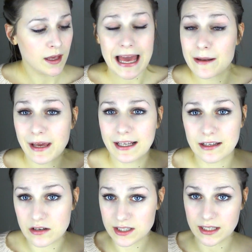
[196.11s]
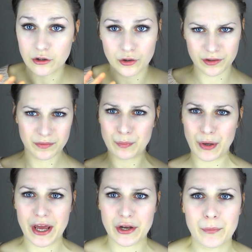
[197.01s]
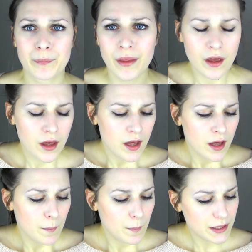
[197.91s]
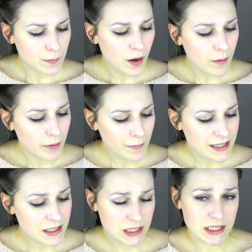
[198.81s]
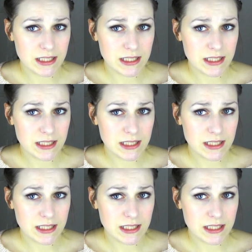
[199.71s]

and make their skin look brighter. But the problem is,